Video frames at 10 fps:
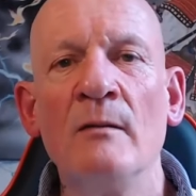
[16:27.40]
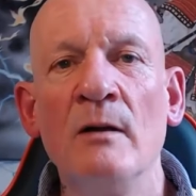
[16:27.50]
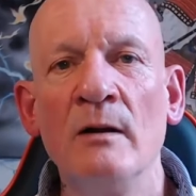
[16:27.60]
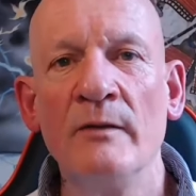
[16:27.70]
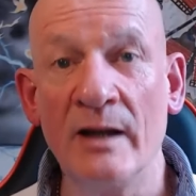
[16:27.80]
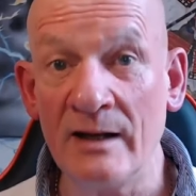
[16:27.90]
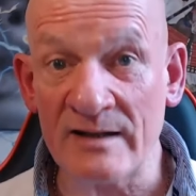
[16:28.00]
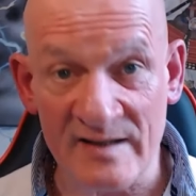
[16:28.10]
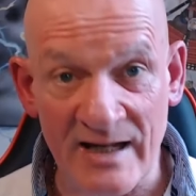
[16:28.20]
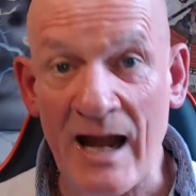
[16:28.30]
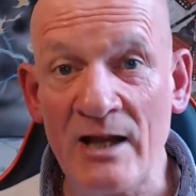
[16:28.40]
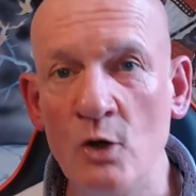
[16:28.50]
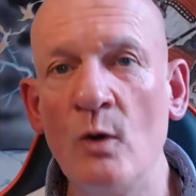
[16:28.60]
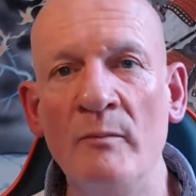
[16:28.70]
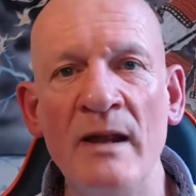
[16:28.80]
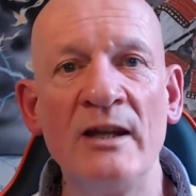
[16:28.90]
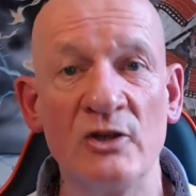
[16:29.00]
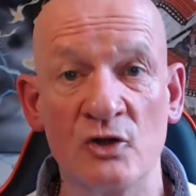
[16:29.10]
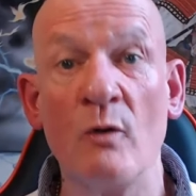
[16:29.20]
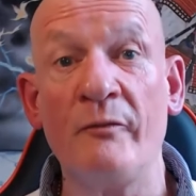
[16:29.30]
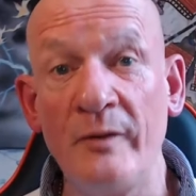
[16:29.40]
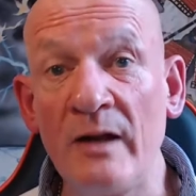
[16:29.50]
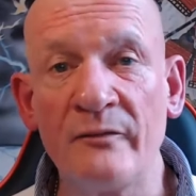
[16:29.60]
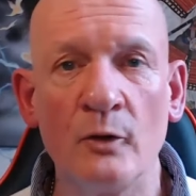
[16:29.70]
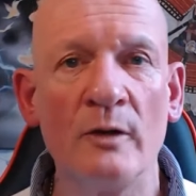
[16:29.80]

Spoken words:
They're going to scare you and make you so fearful, think,